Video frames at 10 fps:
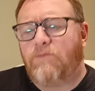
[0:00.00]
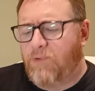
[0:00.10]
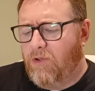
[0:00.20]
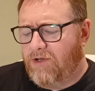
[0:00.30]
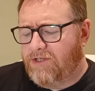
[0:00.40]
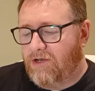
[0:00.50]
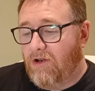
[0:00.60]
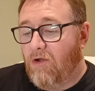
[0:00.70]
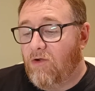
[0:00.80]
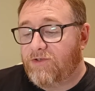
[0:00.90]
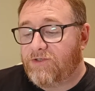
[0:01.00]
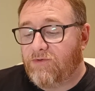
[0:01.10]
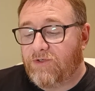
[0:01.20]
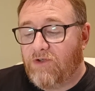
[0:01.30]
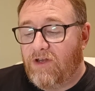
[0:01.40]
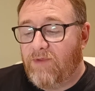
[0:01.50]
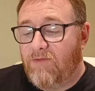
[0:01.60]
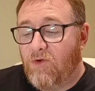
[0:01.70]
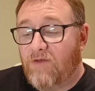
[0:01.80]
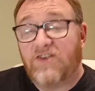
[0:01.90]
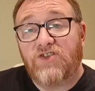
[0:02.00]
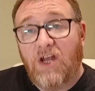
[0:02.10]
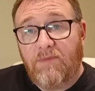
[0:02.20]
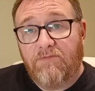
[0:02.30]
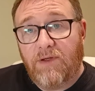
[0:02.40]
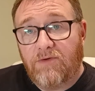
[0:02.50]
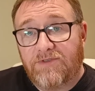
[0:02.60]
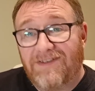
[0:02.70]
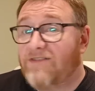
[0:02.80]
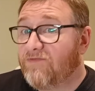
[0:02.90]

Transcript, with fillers: purity laws, so it's going to be more of a German Pilsner,